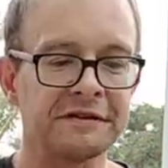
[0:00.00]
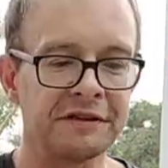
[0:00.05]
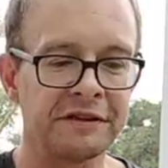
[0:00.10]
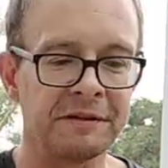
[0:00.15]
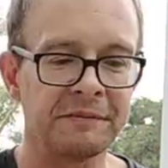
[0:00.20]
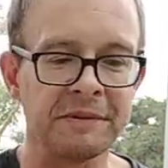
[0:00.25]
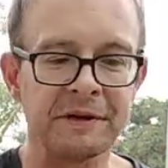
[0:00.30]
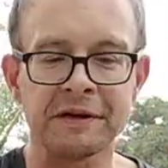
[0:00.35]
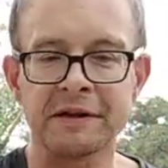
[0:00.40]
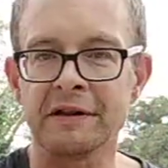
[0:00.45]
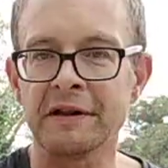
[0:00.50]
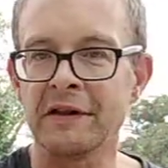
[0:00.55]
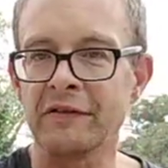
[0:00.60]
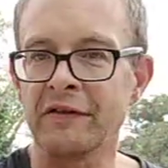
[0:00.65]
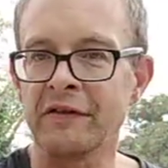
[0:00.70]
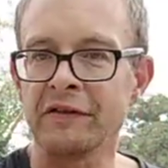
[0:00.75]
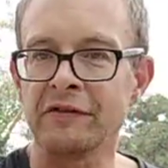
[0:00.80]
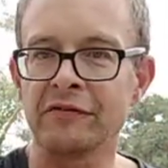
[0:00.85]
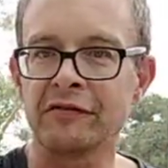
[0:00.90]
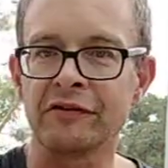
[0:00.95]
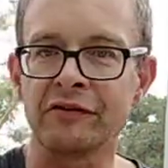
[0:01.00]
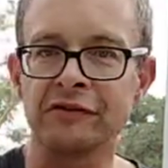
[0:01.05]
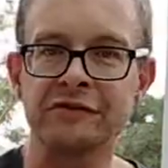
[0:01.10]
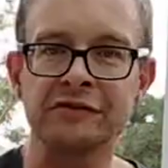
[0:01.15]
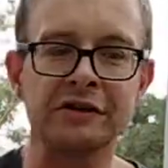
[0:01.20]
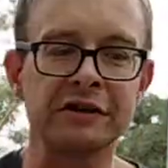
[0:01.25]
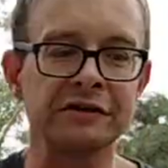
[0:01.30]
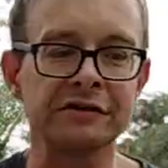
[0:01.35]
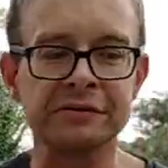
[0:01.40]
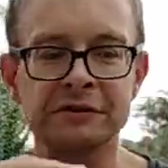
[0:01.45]
in the middle, and then you've got the
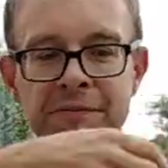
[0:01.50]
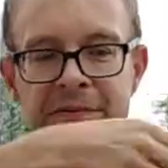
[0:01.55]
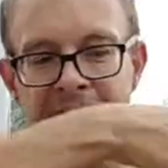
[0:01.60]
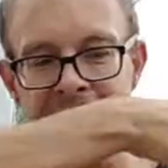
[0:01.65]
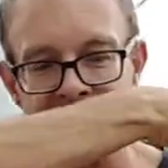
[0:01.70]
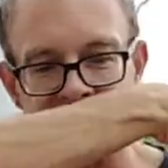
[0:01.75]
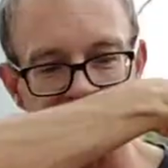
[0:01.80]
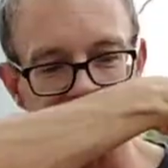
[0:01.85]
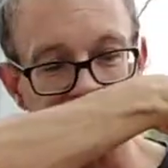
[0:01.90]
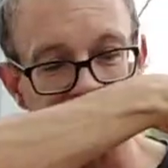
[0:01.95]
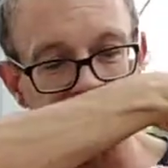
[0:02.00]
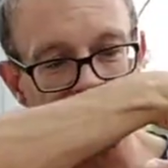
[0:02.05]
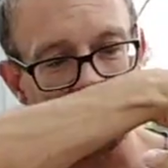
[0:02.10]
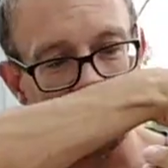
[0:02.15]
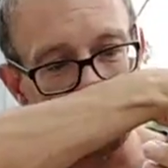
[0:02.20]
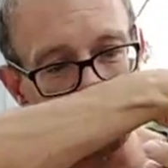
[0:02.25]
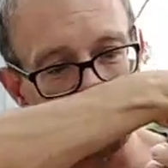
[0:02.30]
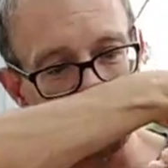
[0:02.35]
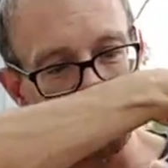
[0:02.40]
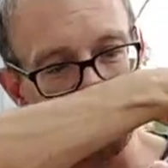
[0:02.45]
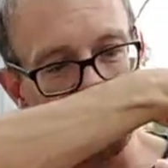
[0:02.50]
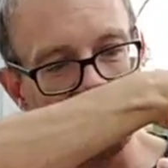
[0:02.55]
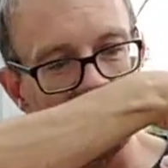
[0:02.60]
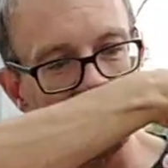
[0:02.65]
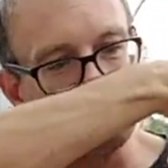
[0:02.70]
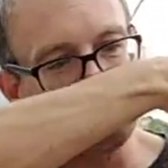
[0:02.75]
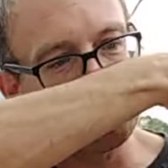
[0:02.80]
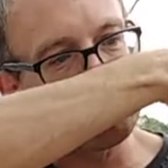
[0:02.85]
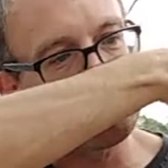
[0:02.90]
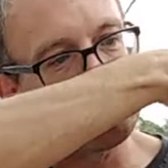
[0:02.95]
traditional base note. So all
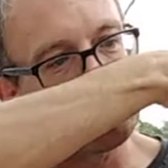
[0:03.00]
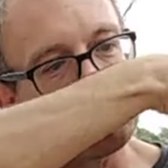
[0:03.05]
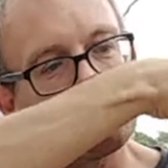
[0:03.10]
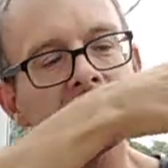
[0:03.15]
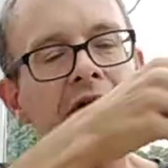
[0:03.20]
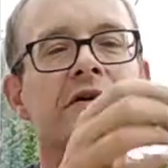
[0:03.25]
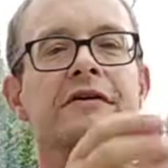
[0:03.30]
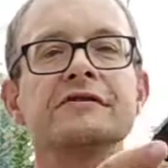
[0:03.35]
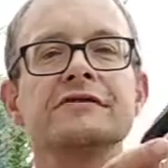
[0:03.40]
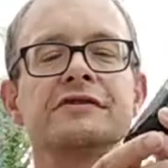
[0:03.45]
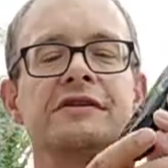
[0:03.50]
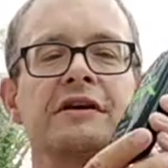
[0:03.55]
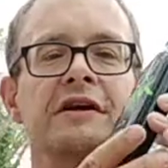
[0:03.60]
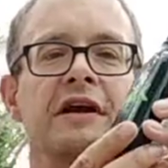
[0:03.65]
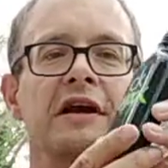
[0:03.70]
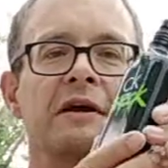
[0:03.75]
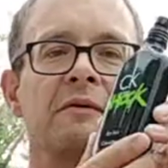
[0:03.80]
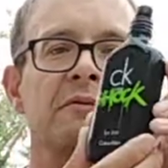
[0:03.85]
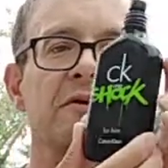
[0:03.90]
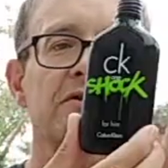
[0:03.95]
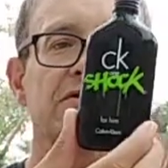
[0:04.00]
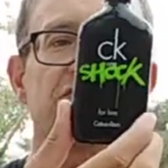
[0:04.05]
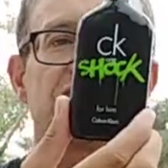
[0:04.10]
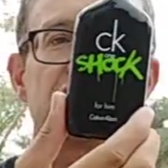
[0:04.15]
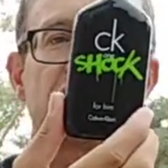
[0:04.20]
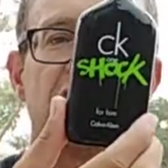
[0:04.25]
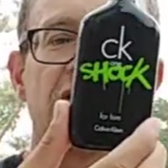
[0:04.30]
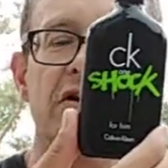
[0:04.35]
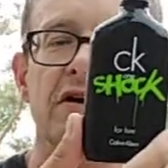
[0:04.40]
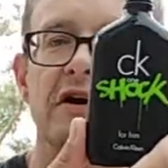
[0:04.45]
round, CK1
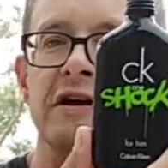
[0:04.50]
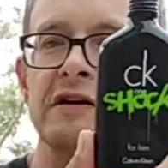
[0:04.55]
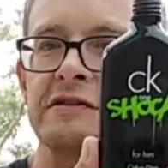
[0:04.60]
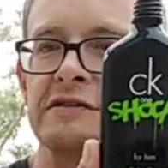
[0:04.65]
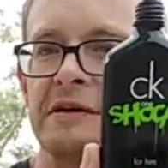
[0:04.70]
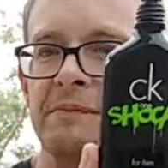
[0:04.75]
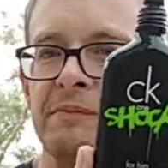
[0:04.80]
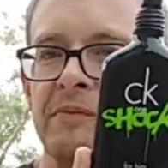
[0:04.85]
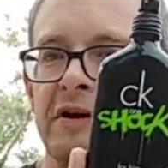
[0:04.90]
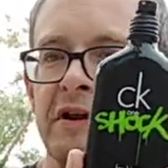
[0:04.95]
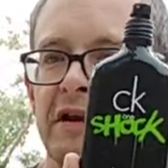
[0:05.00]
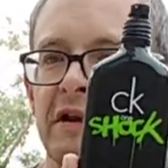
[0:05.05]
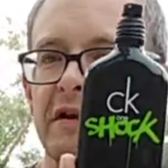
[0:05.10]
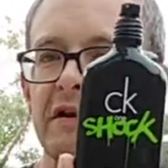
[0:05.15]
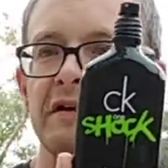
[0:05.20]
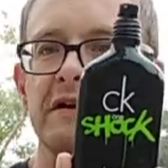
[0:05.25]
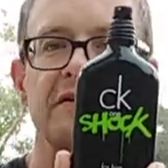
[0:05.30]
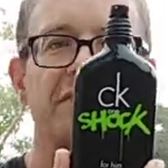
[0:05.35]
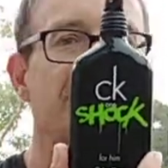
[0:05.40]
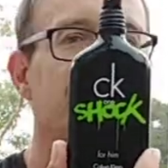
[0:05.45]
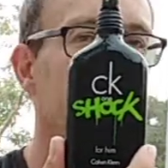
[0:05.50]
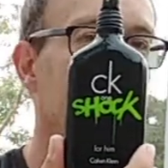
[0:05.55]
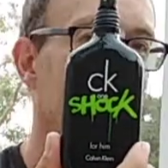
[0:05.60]
Shock, it's something a little different.